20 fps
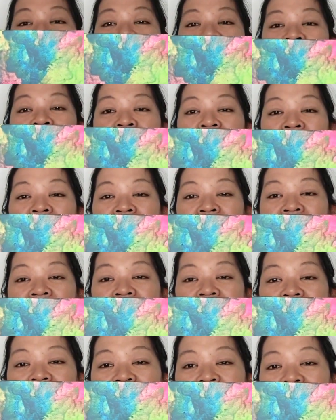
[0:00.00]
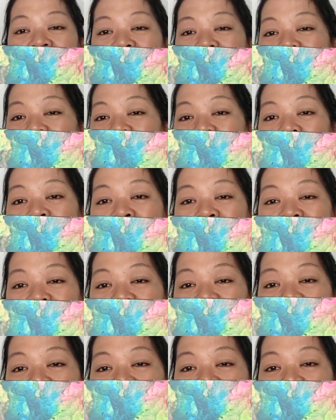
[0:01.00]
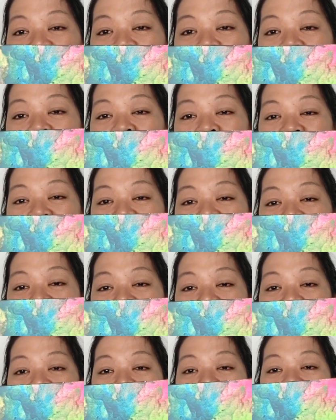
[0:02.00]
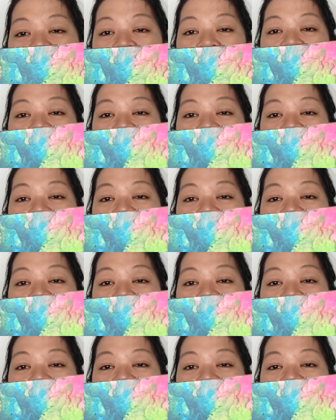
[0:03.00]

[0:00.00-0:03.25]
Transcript: the way, you know, what's the way up, what's on top.